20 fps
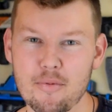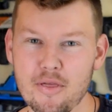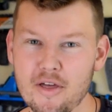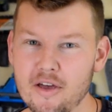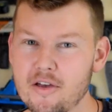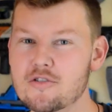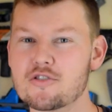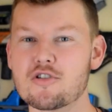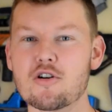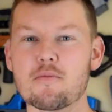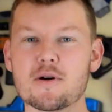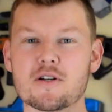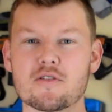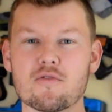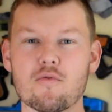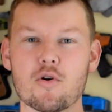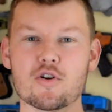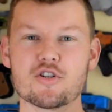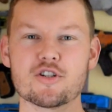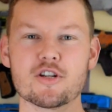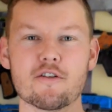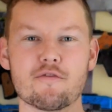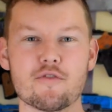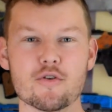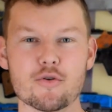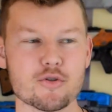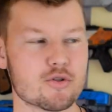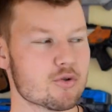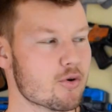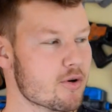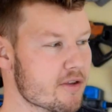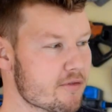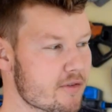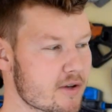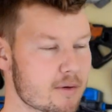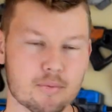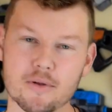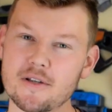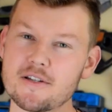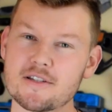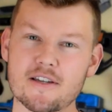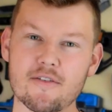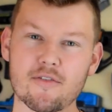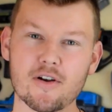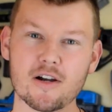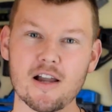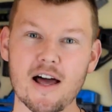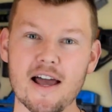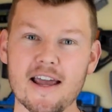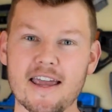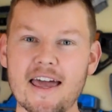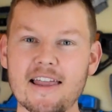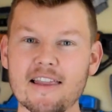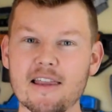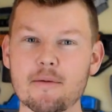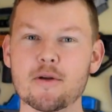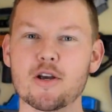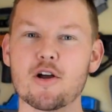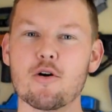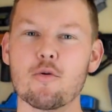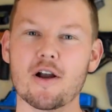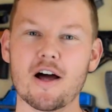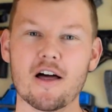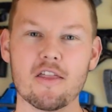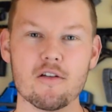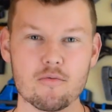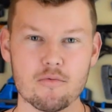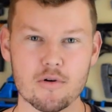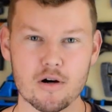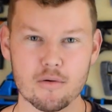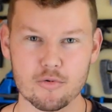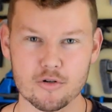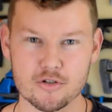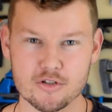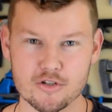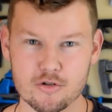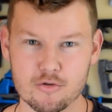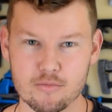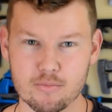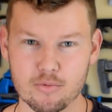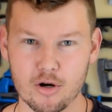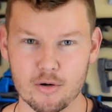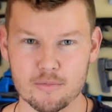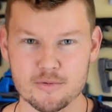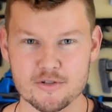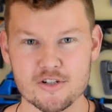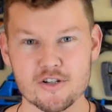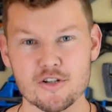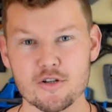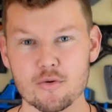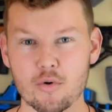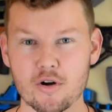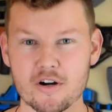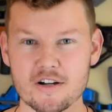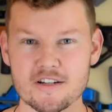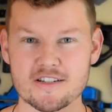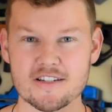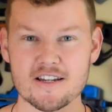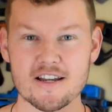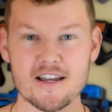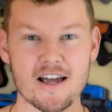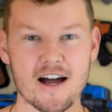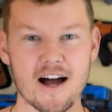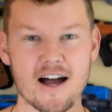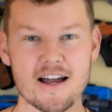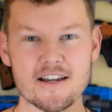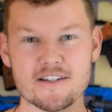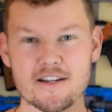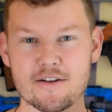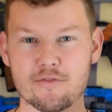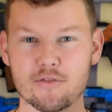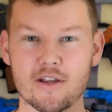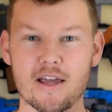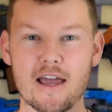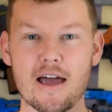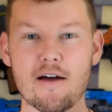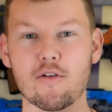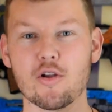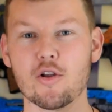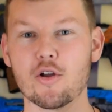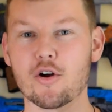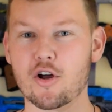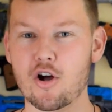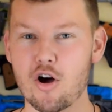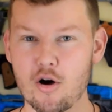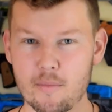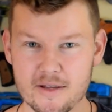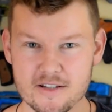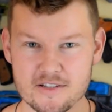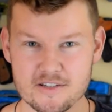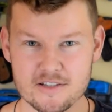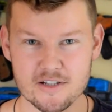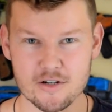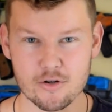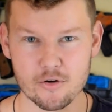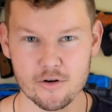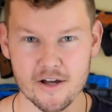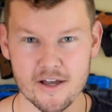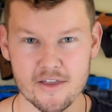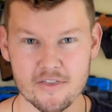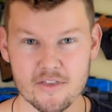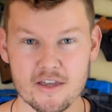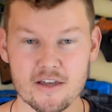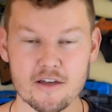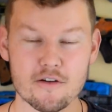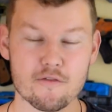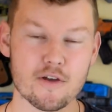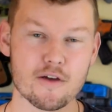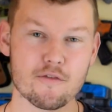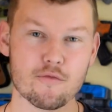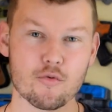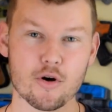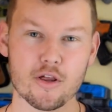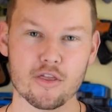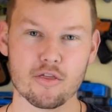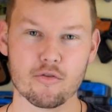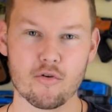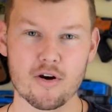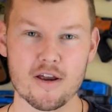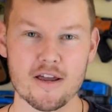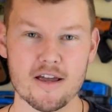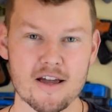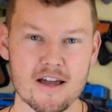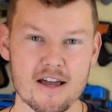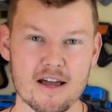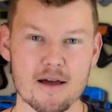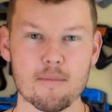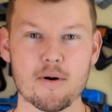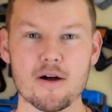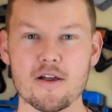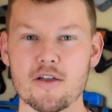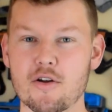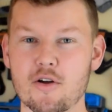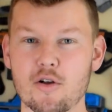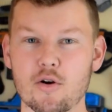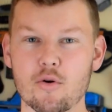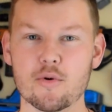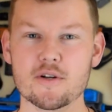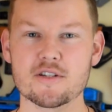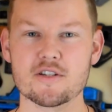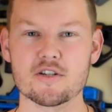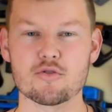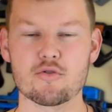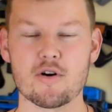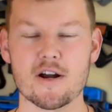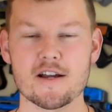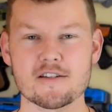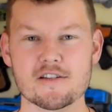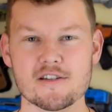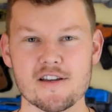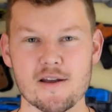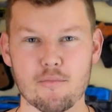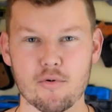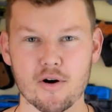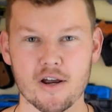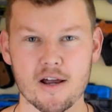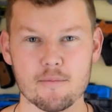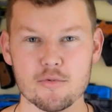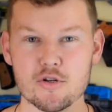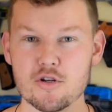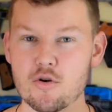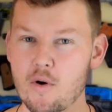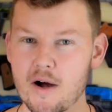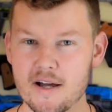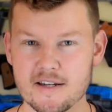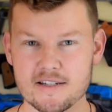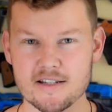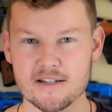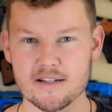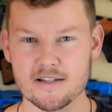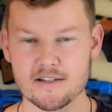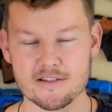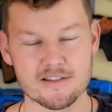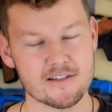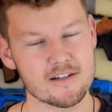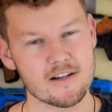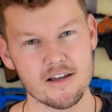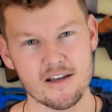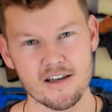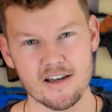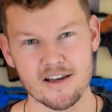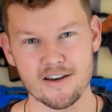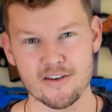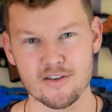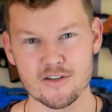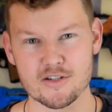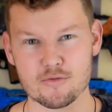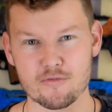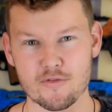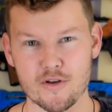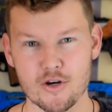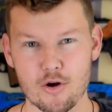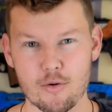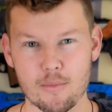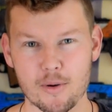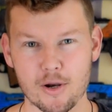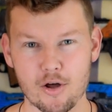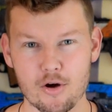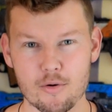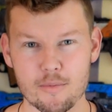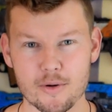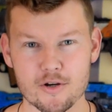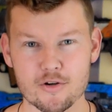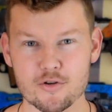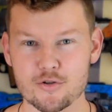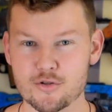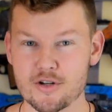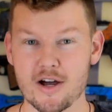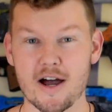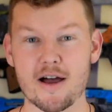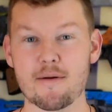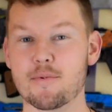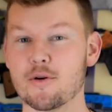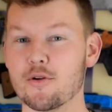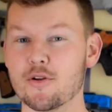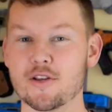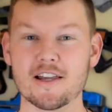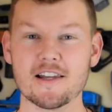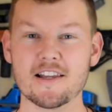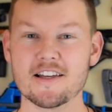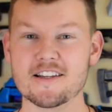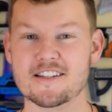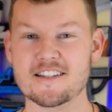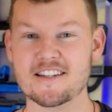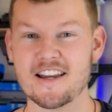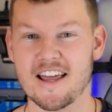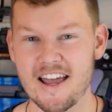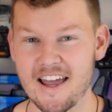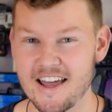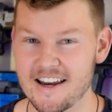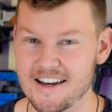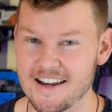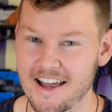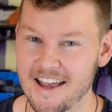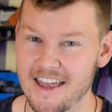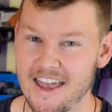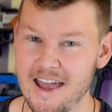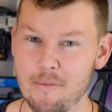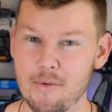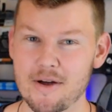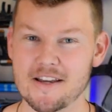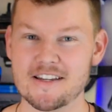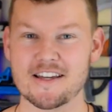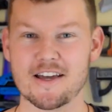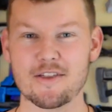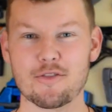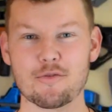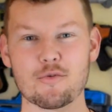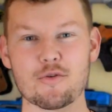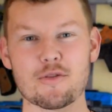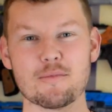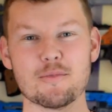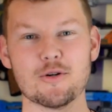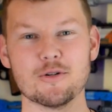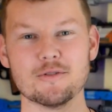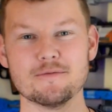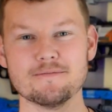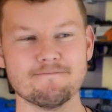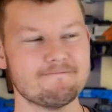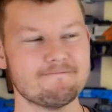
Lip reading: Thank you so much for watching. If you enjoyed the vid, please give it a like and let me know what other World War II props you want to see. I definitely have a lot of comments still in the Gewehr 43, but you can always address and bring up new ideas in this video below, because I'm building a list and I can't wait to get through them all.